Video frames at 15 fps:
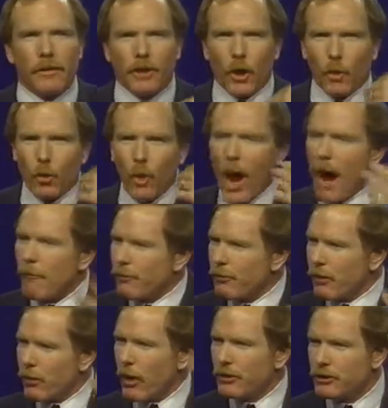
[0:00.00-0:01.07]
you know, rob
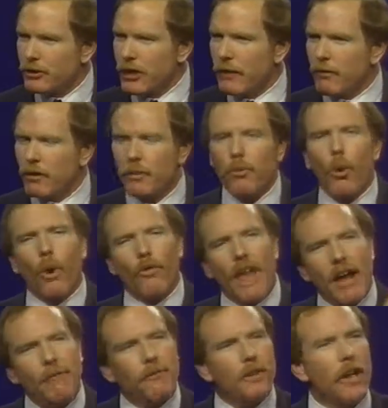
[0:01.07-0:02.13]
from the rich and give to the poor,
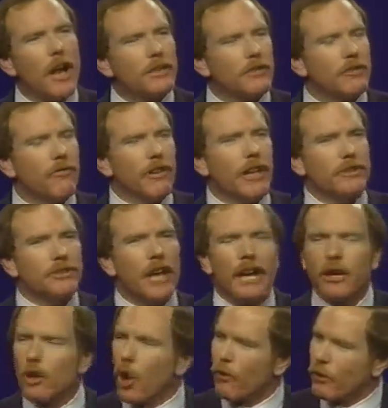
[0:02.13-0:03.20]
that philosophy has
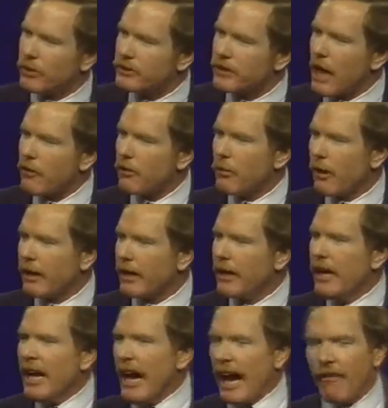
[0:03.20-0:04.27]
taken over in South
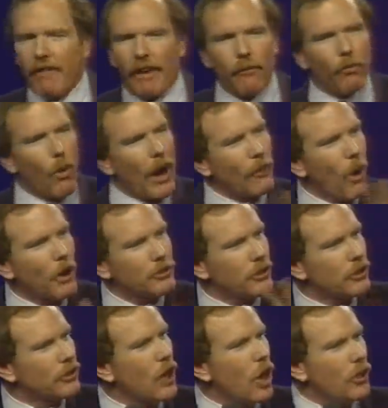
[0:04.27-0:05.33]
America, and they've
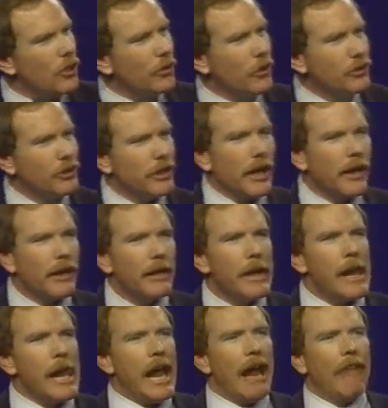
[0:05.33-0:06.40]
whitewashed it and called it Christianity,
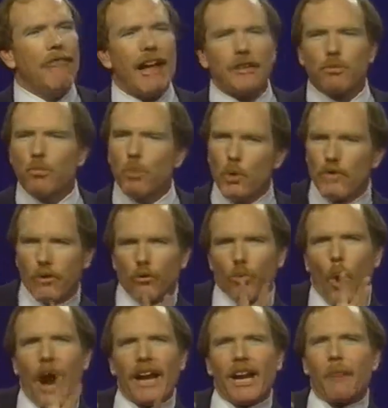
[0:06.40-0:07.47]
and that's moving
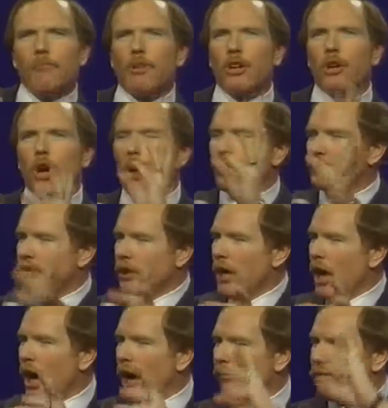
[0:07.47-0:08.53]
right up the coast
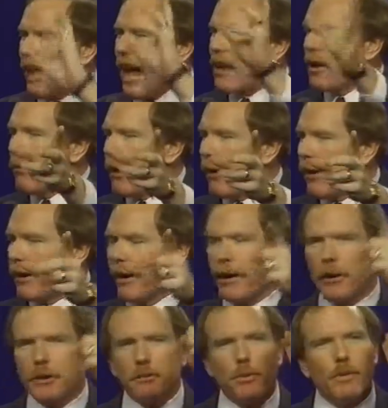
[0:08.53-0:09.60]
of Latin America,
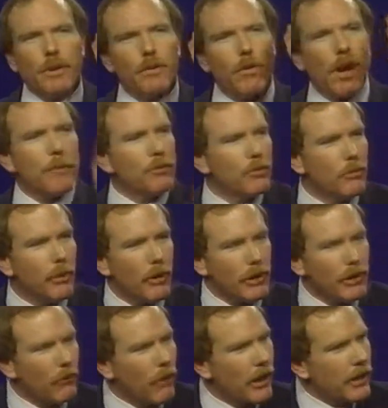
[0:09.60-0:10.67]
and it's moving right up to
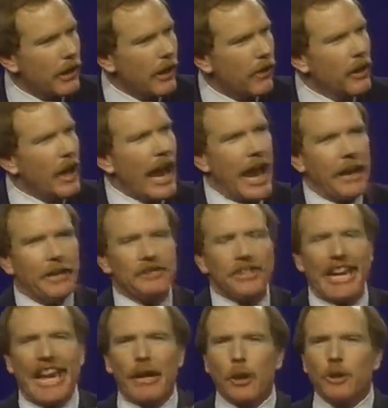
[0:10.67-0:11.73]
America right now. And it's
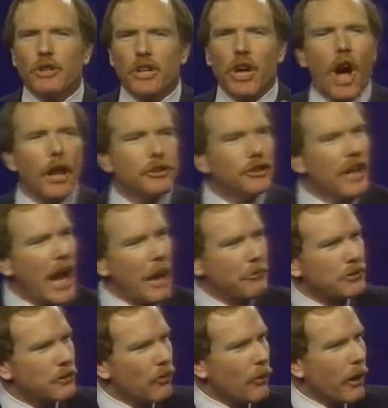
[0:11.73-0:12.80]
entered the college
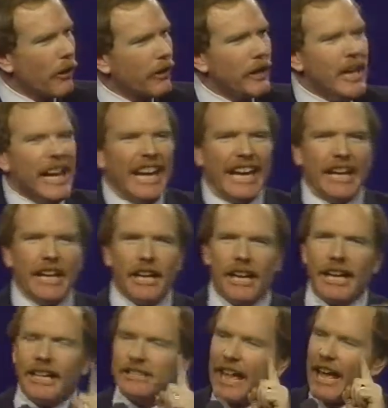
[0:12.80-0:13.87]
campuses of America.
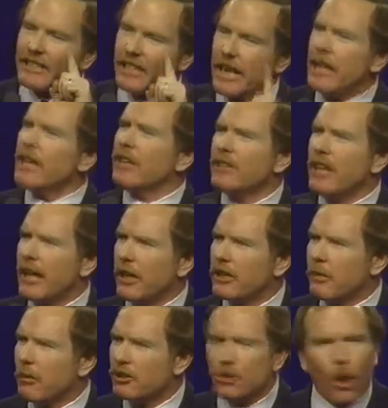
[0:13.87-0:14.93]
It has inundated
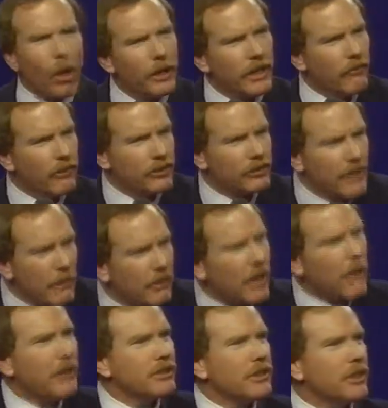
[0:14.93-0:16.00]
the majority of the
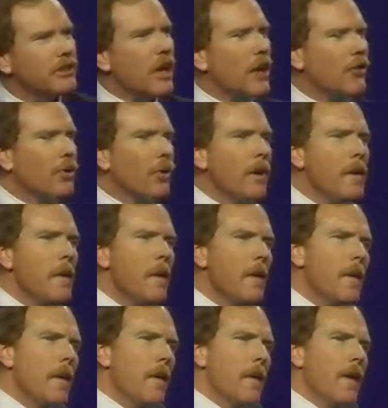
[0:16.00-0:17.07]
seminaries in this country,
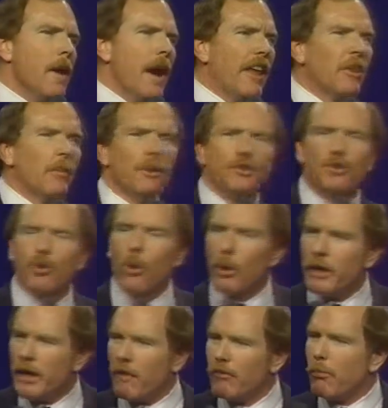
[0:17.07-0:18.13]
and the
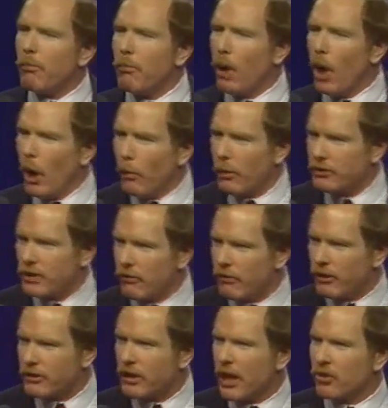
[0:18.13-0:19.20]
majority of the pulpits of
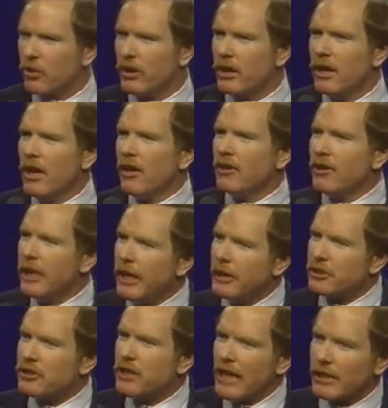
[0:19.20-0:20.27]
this country
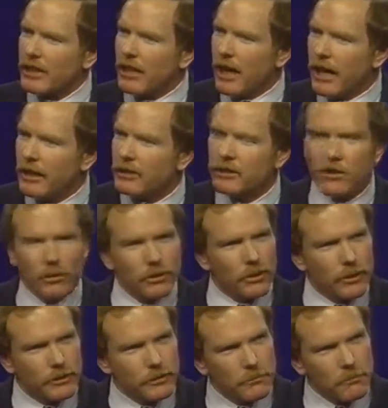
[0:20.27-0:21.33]
teach that kind of
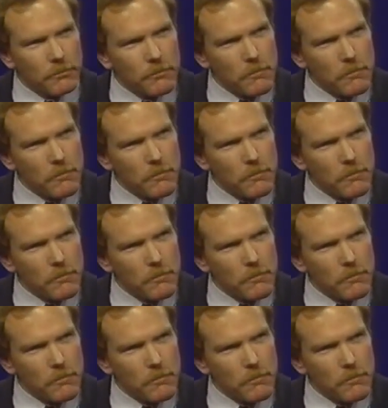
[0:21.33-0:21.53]
socialism.